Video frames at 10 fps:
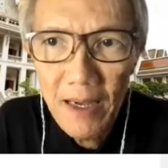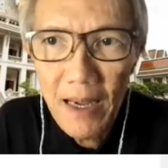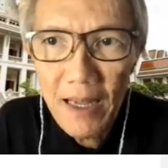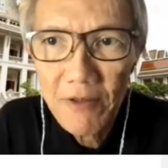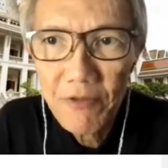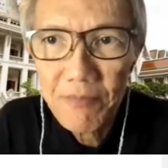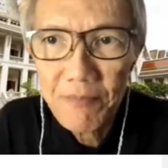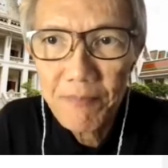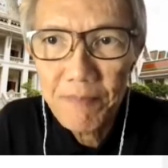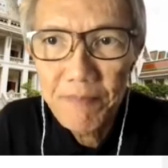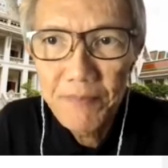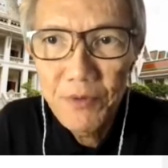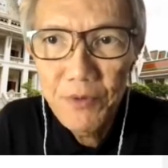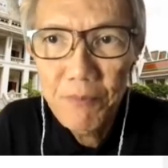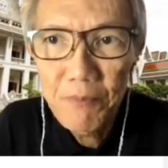as
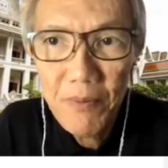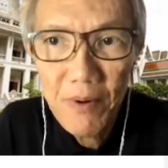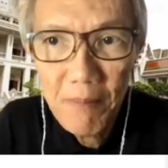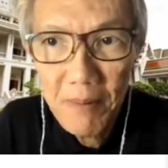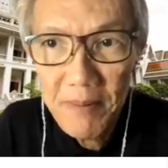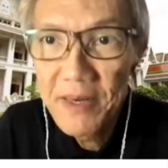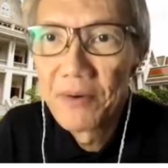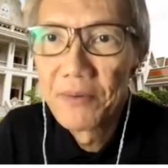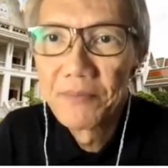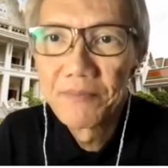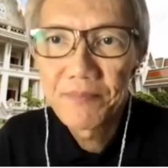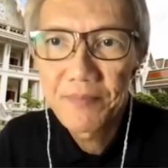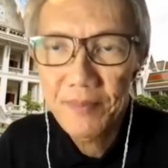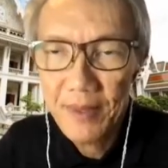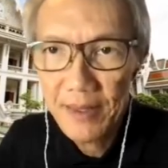you probably know,
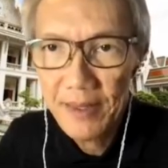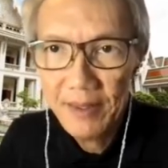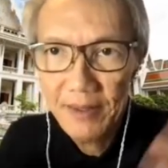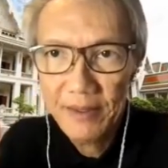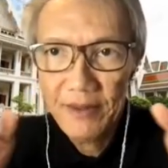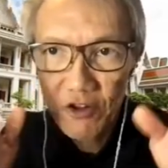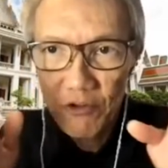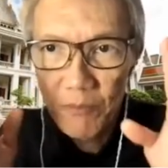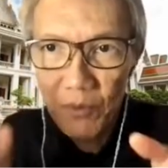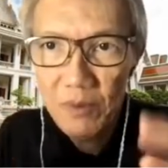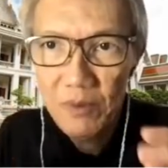that the textbook